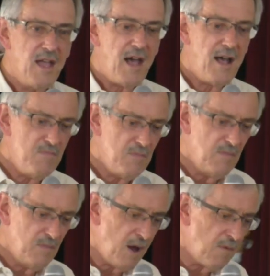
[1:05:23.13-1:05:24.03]

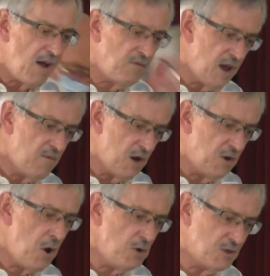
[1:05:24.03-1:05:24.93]
And my wife and I are very
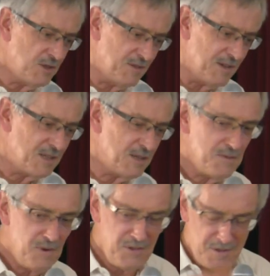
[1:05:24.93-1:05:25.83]
conscious of this because
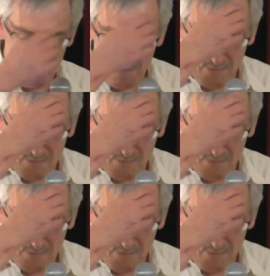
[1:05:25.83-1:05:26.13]
we're in the